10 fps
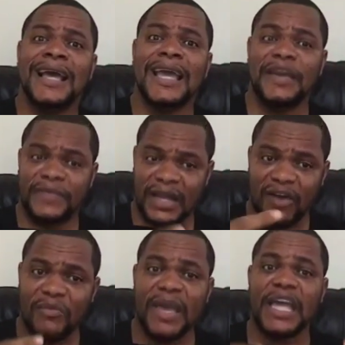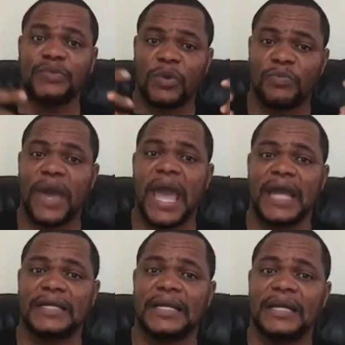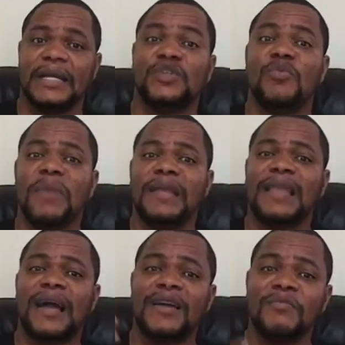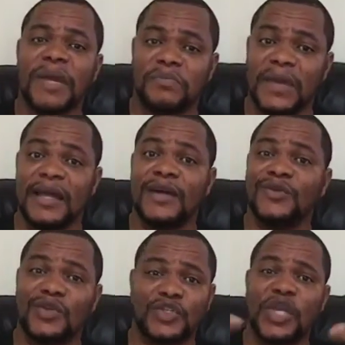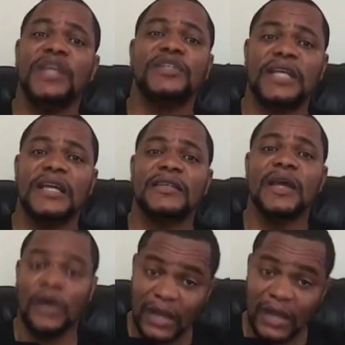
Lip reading: If the government is prepared to make that commitment to change things,